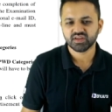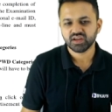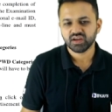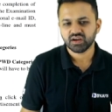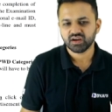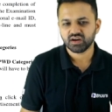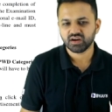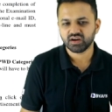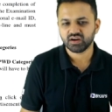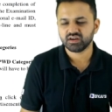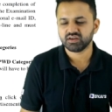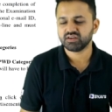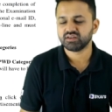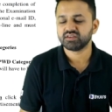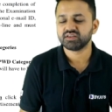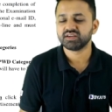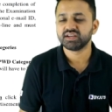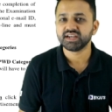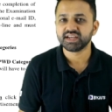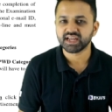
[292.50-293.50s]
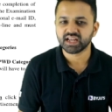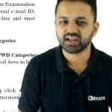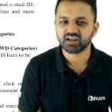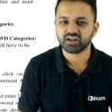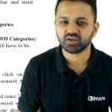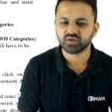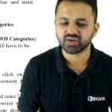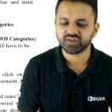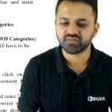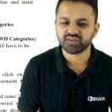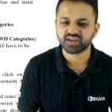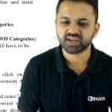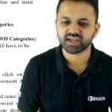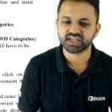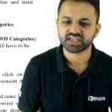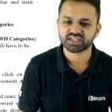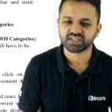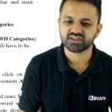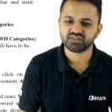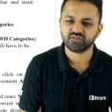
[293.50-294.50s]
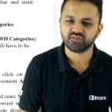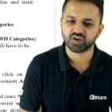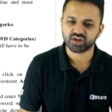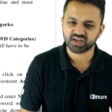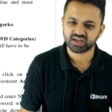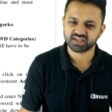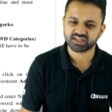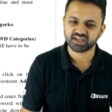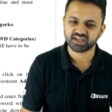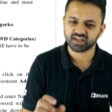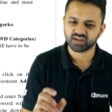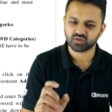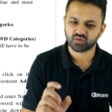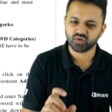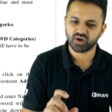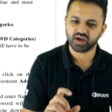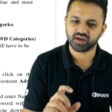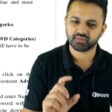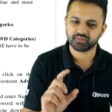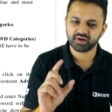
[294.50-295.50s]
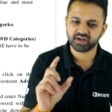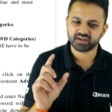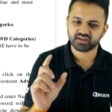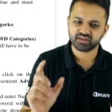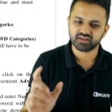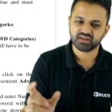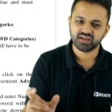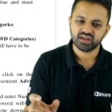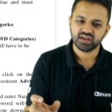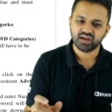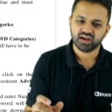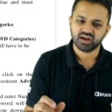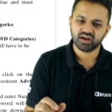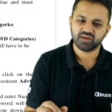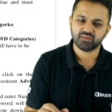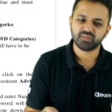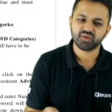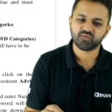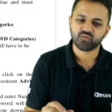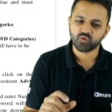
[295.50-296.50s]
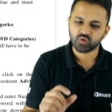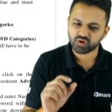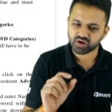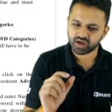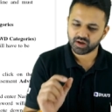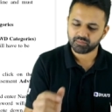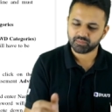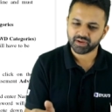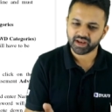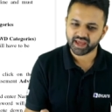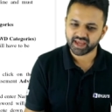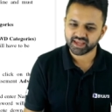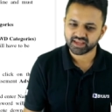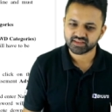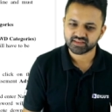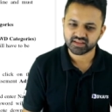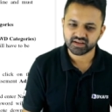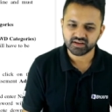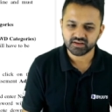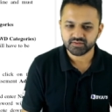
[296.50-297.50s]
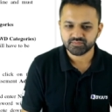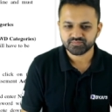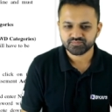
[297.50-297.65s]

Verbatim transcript: uh, detailed notification, what are the requirement uh, before applying the